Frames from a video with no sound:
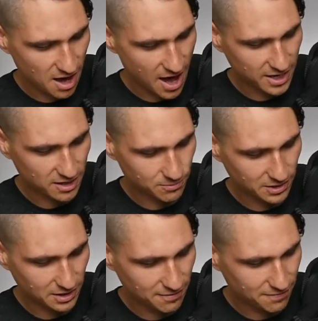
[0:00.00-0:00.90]
I can
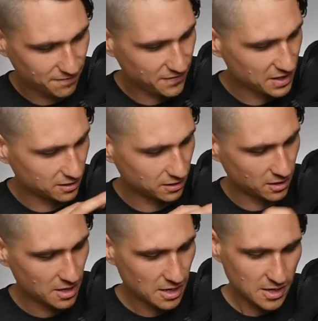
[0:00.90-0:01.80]
really
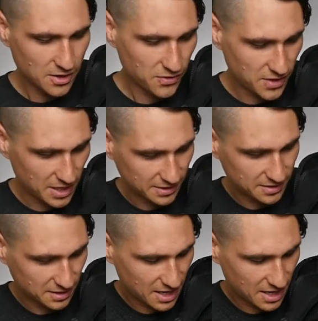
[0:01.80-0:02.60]
feel that it's